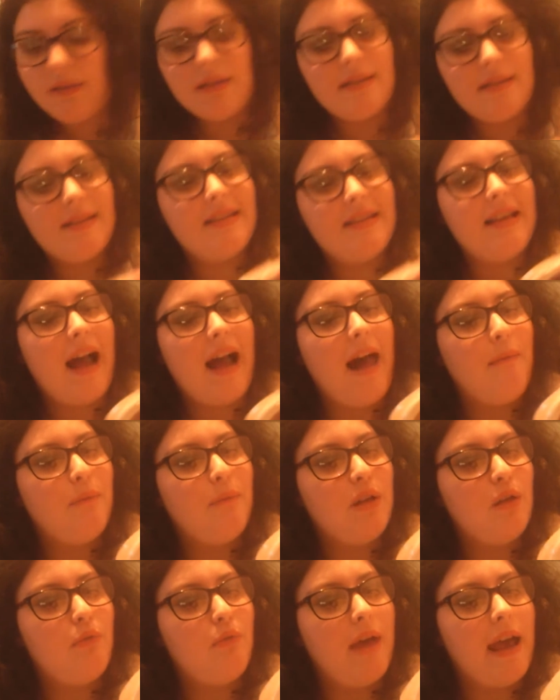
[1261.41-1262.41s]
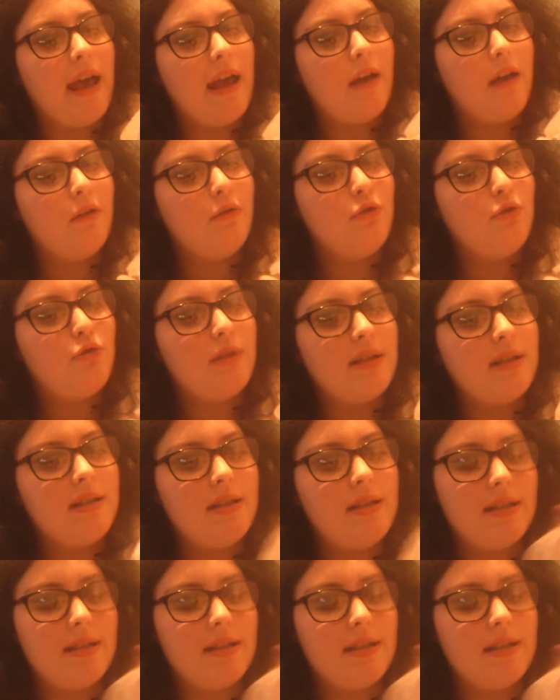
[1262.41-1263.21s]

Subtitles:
This is MUA Undress Your